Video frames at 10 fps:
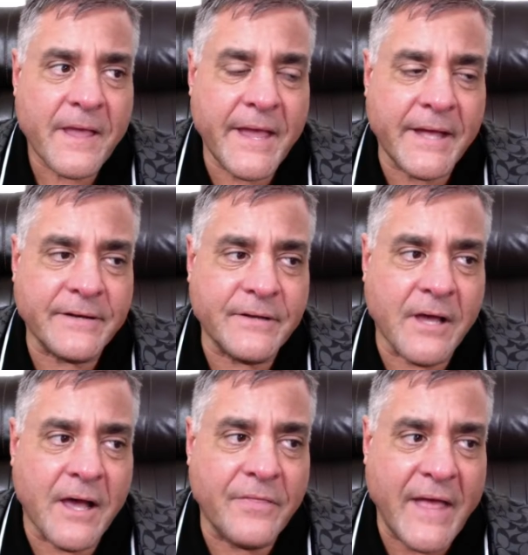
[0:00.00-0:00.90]
and
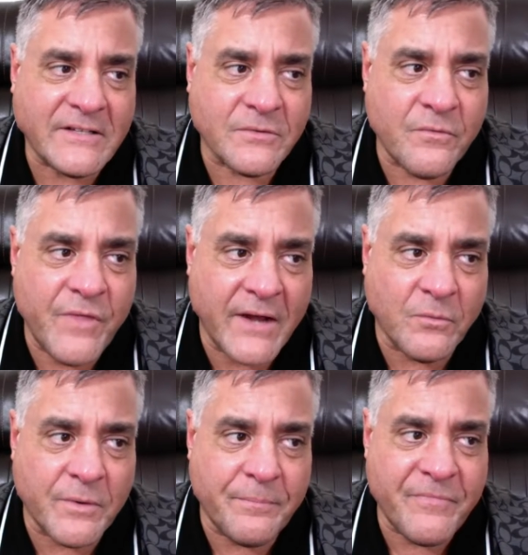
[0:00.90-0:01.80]
uh, that's then
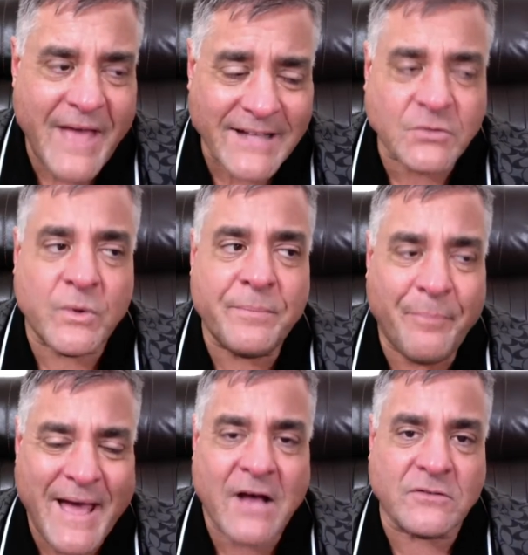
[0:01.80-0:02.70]
when that's when
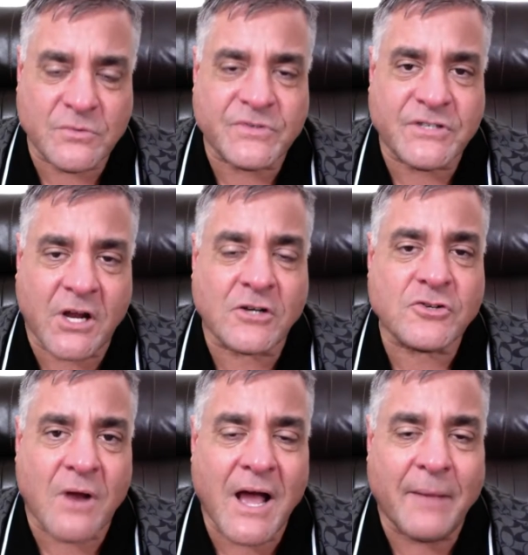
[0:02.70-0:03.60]
pounds will start
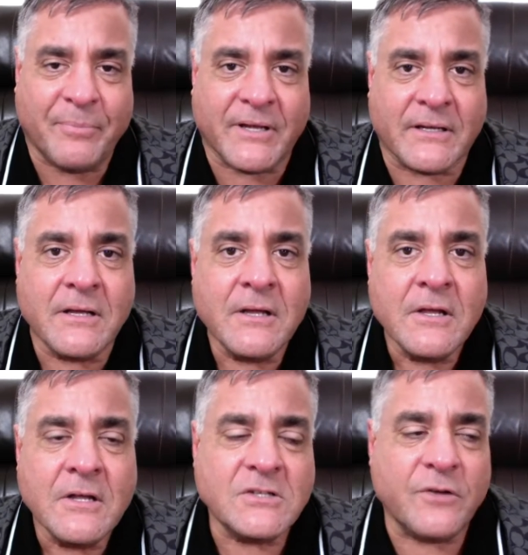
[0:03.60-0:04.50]
dropping.
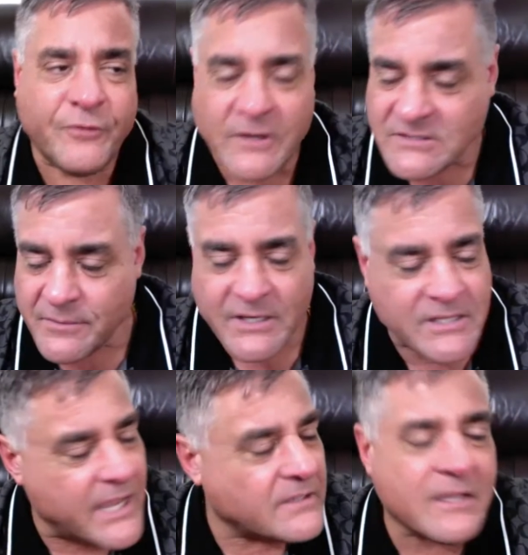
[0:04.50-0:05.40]
So at first, I'm going
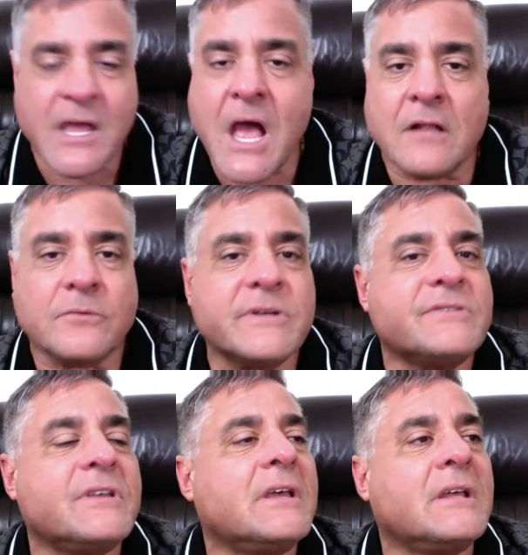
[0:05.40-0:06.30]
to take the
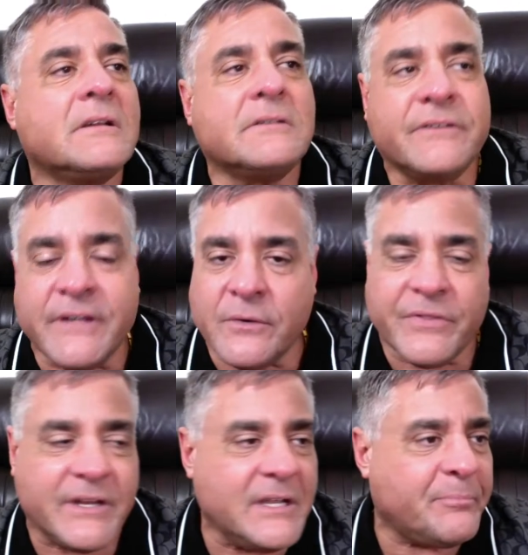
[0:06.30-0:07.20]
calories in, deal with
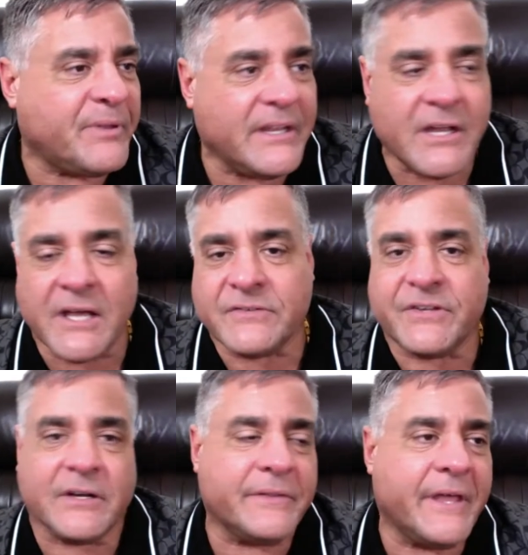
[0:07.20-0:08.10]
it, eat peanuts
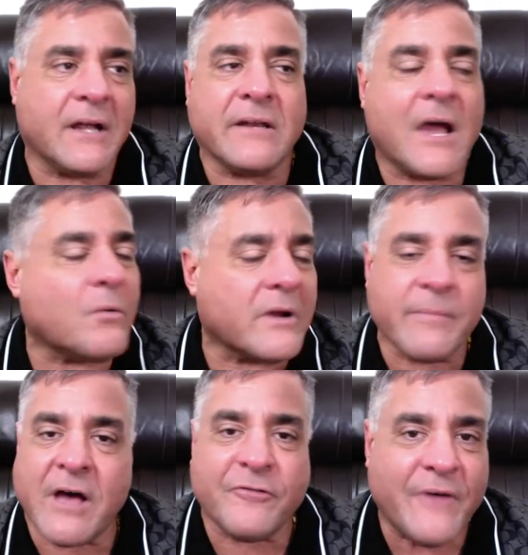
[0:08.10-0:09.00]
here and there, not worry
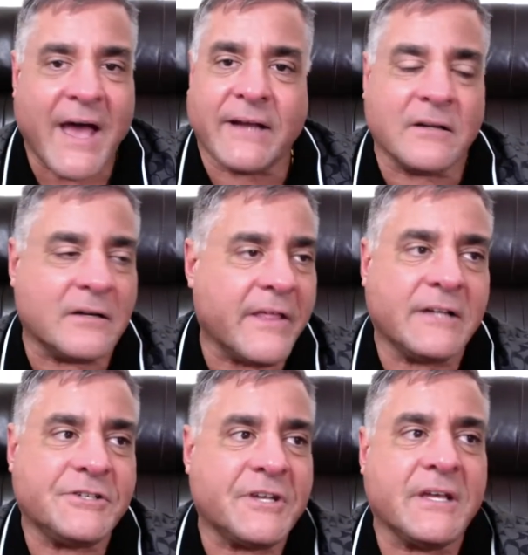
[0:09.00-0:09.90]
about fat, none of
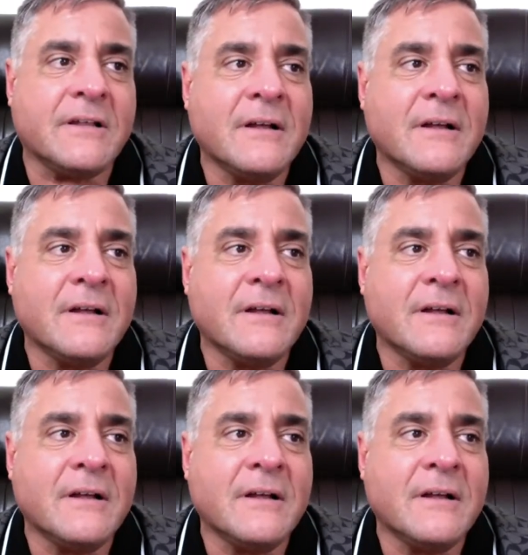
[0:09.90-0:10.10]
that shit.